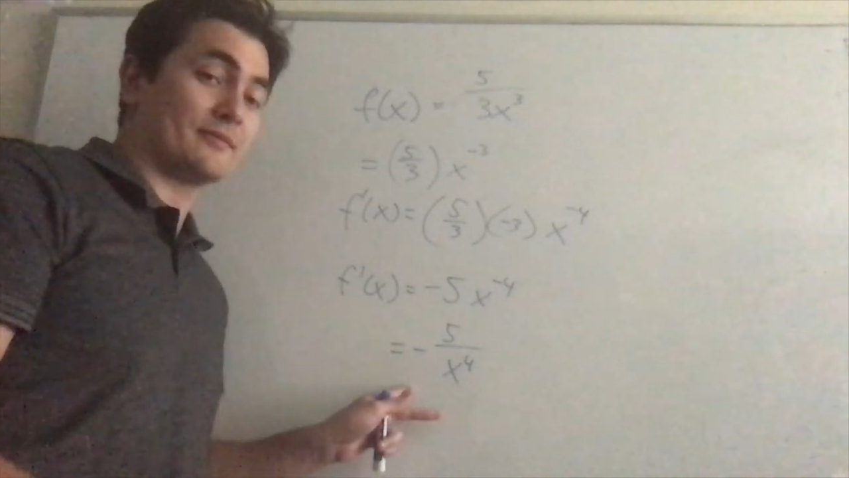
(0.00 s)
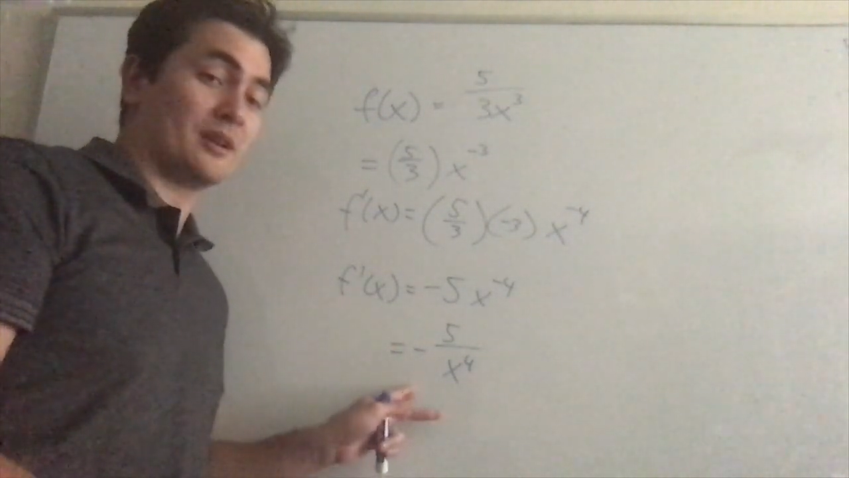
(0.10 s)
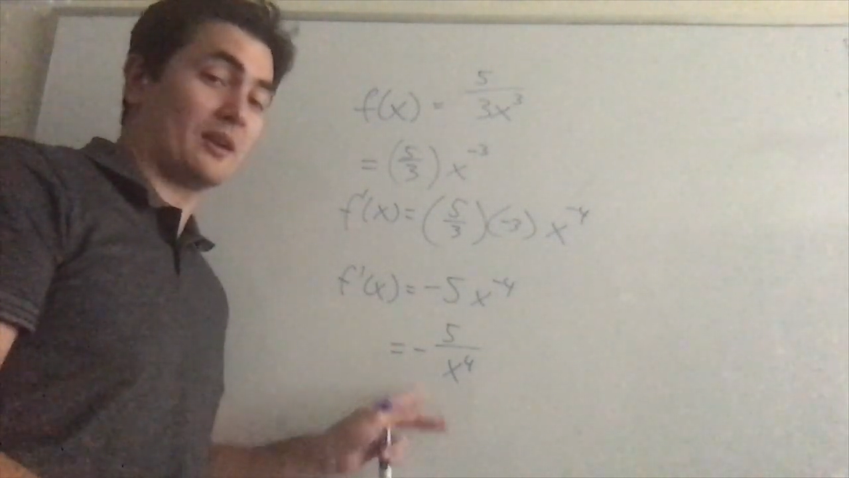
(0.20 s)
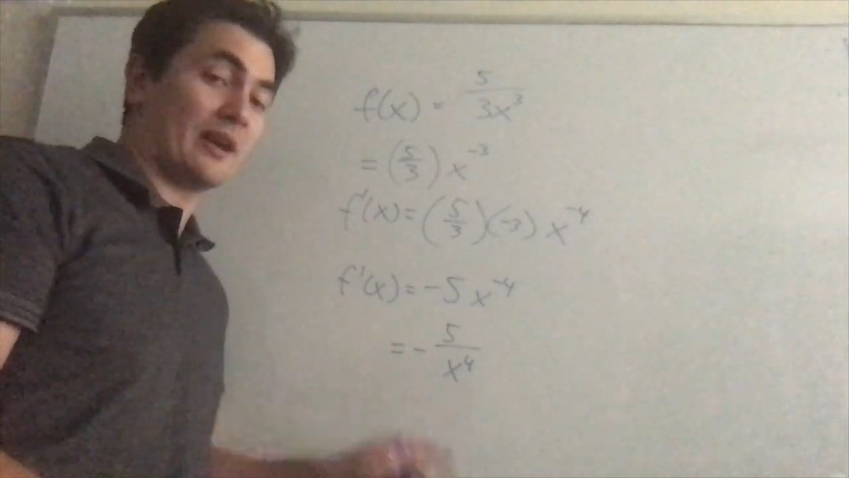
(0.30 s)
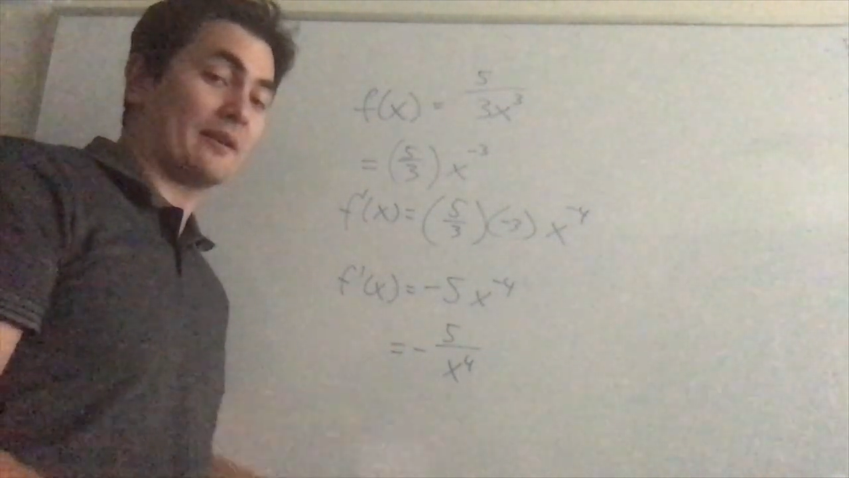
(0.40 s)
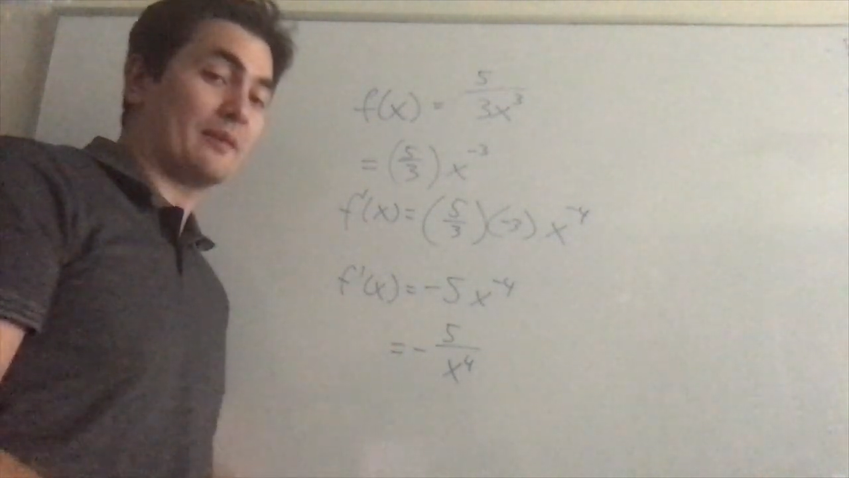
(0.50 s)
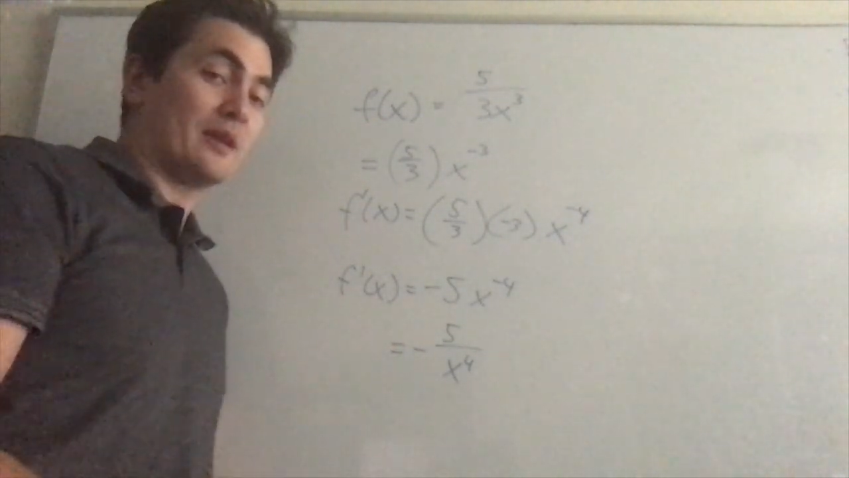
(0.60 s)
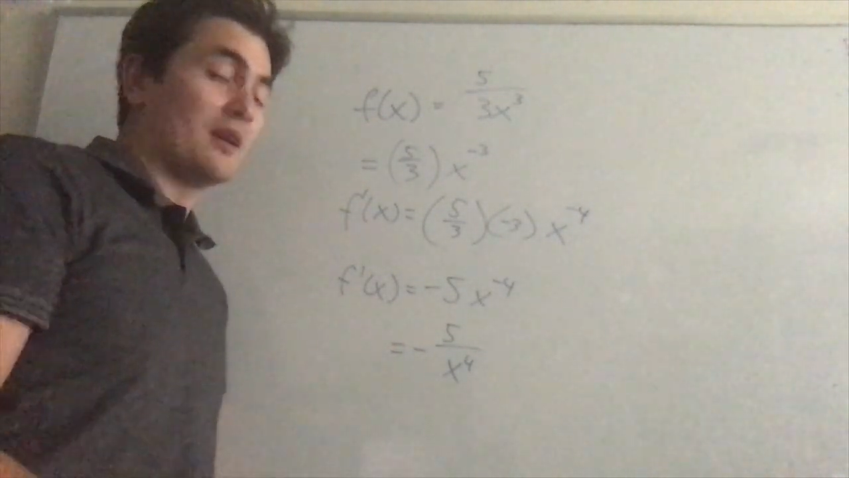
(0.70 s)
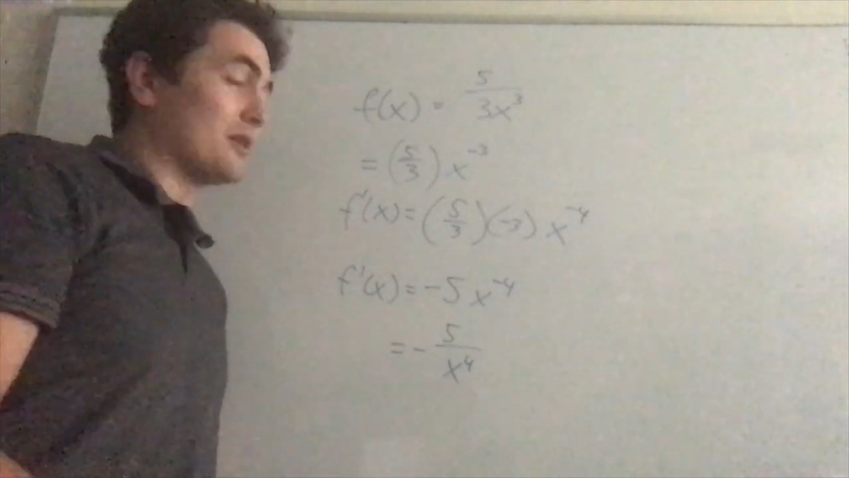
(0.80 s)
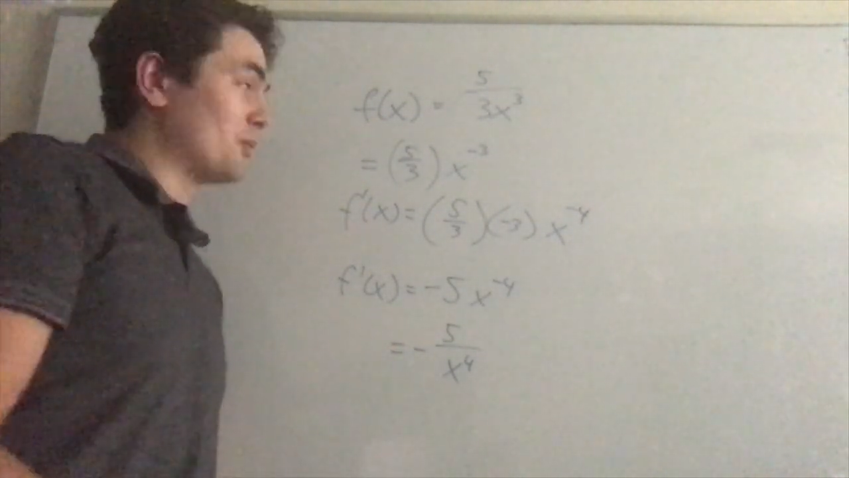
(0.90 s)
all right,
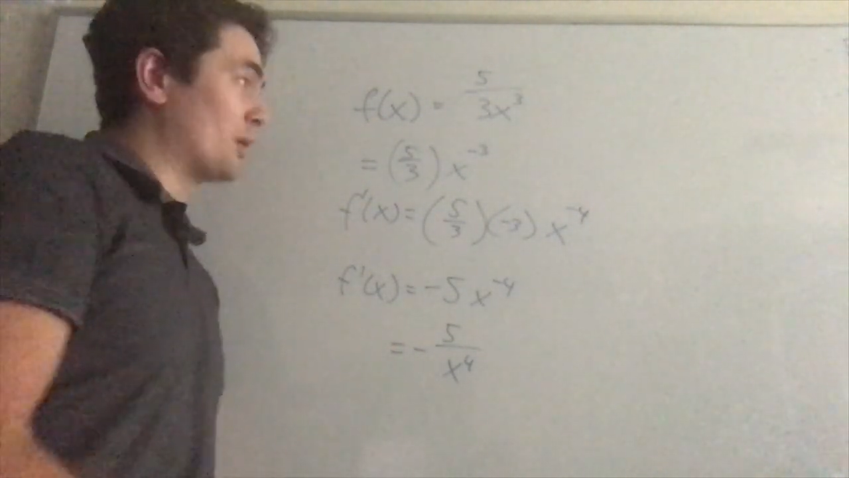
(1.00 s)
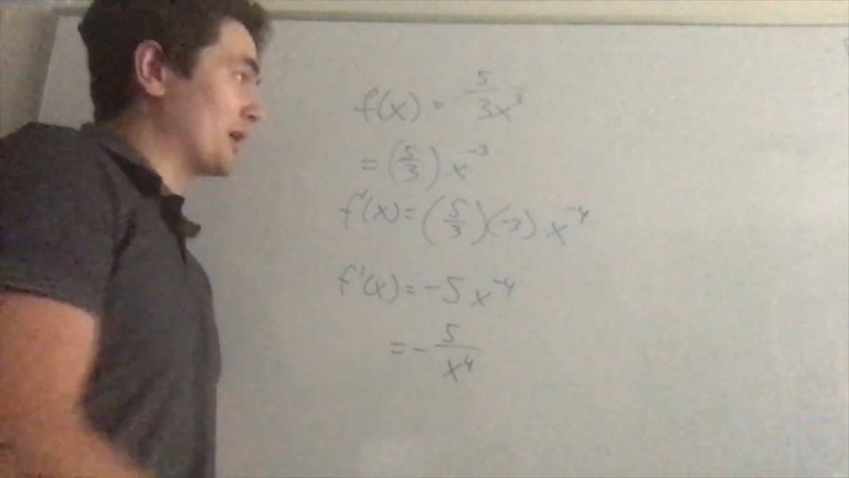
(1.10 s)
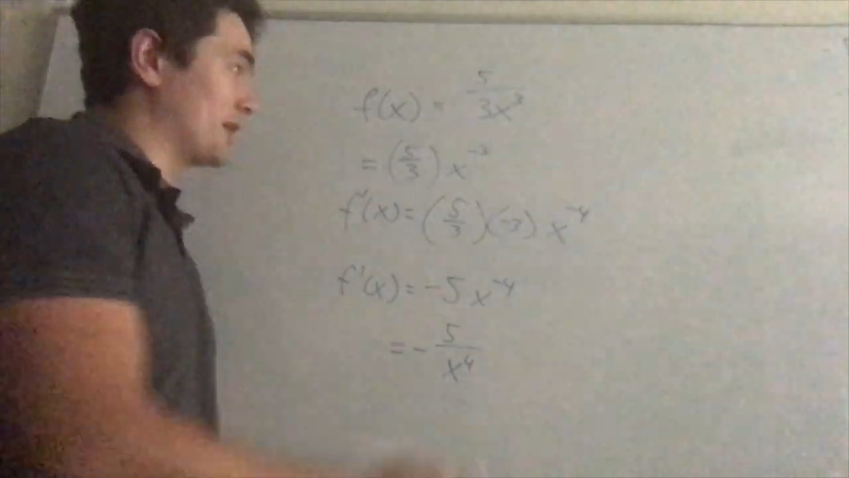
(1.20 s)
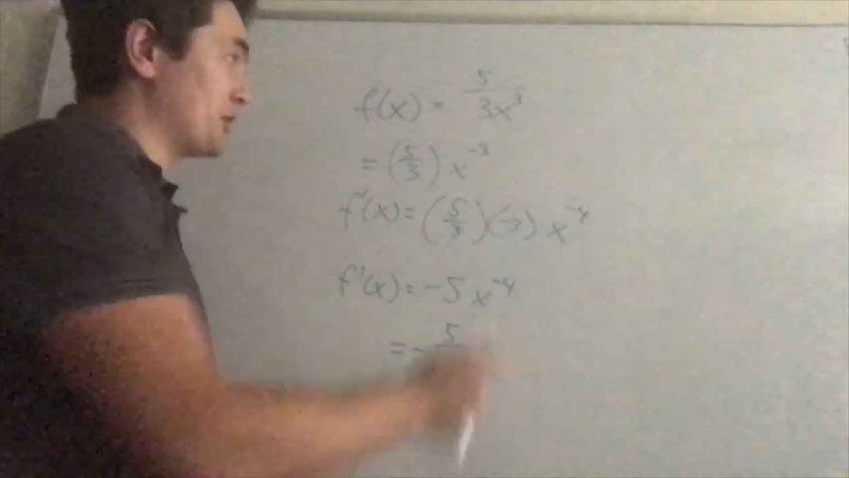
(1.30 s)
where